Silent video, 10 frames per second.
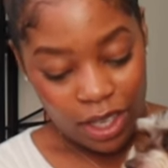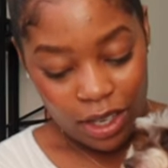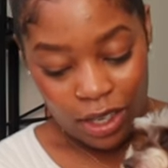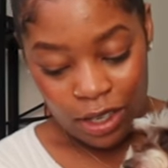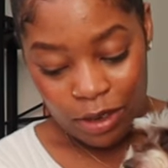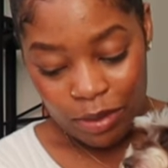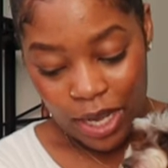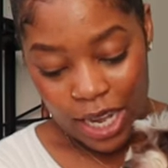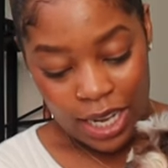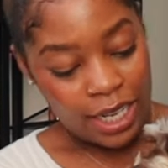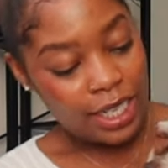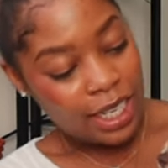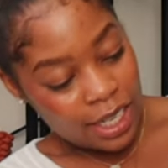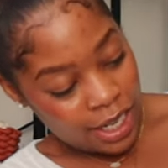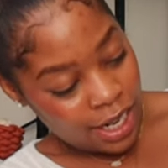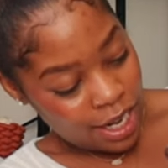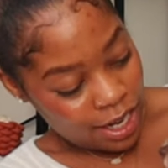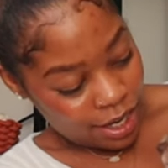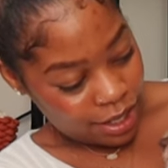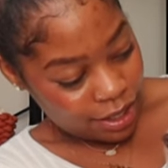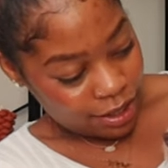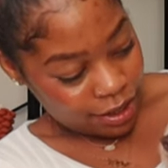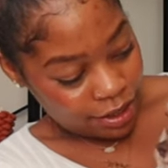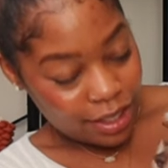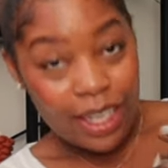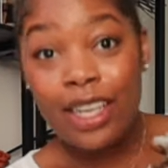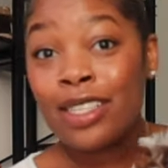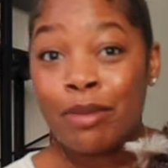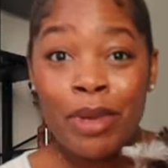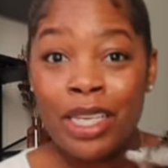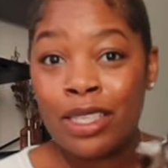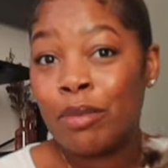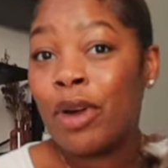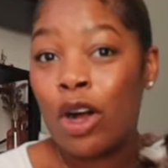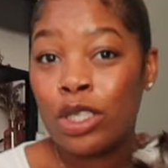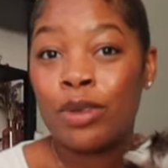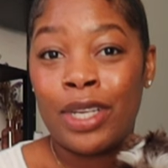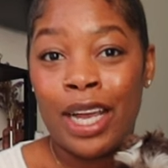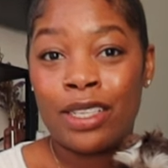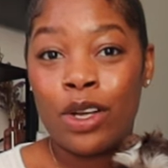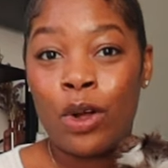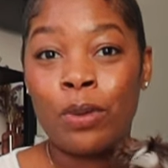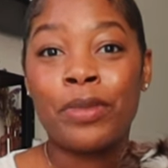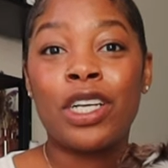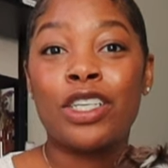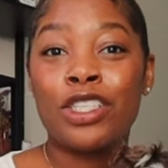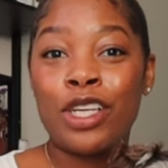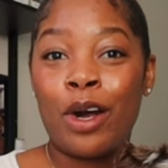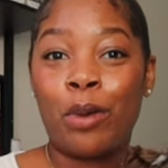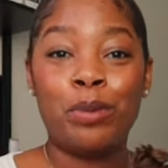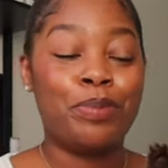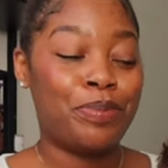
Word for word: um, and he is amazing, but also an asshole. So,